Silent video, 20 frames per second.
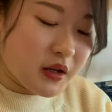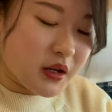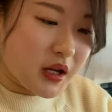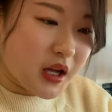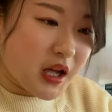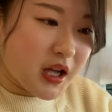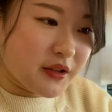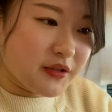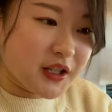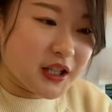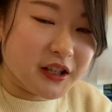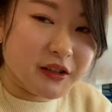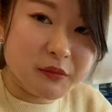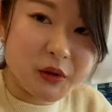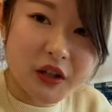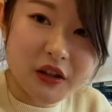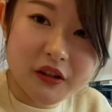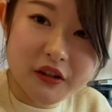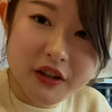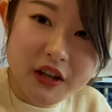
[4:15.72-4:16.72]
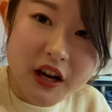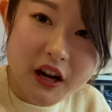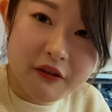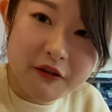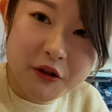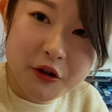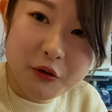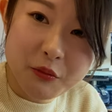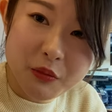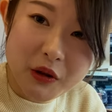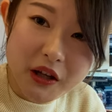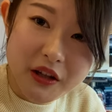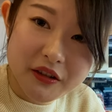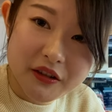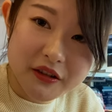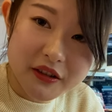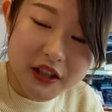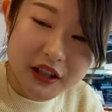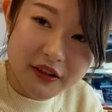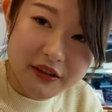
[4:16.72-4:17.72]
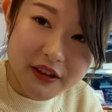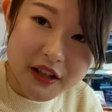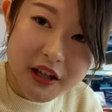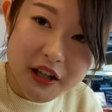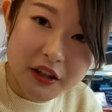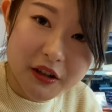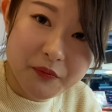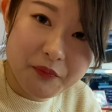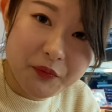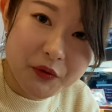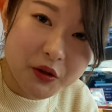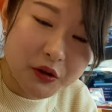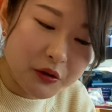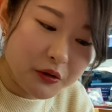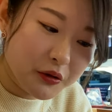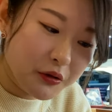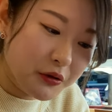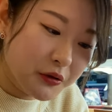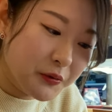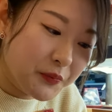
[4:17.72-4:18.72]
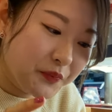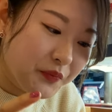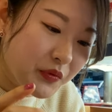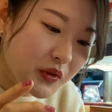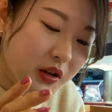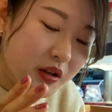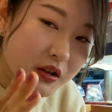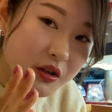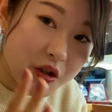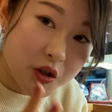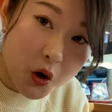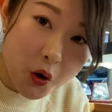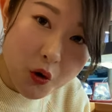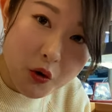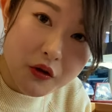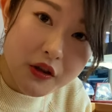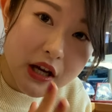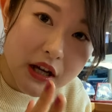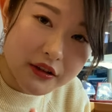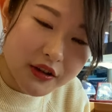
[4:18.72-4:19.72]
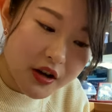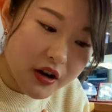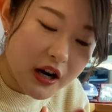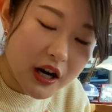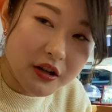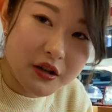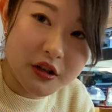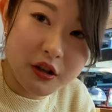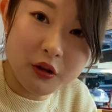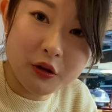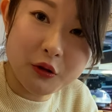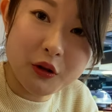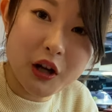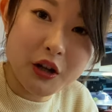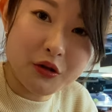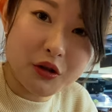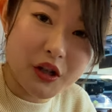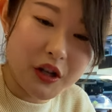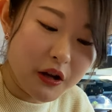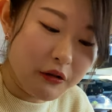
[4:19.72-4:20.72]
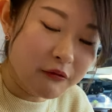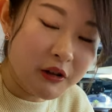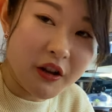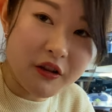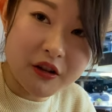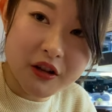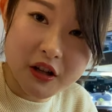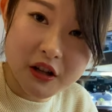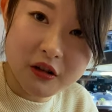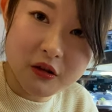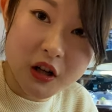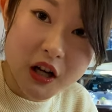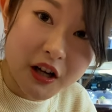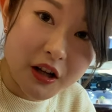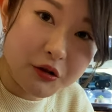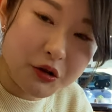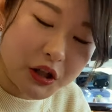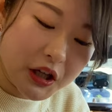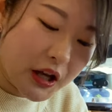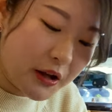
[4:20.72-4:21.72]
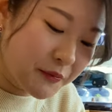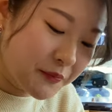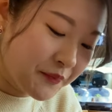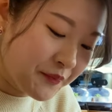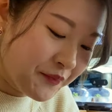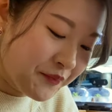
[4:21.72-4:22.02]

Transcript: and that's because they have 2 plates inside to show that they're actually 200 yen rather than 100 yen.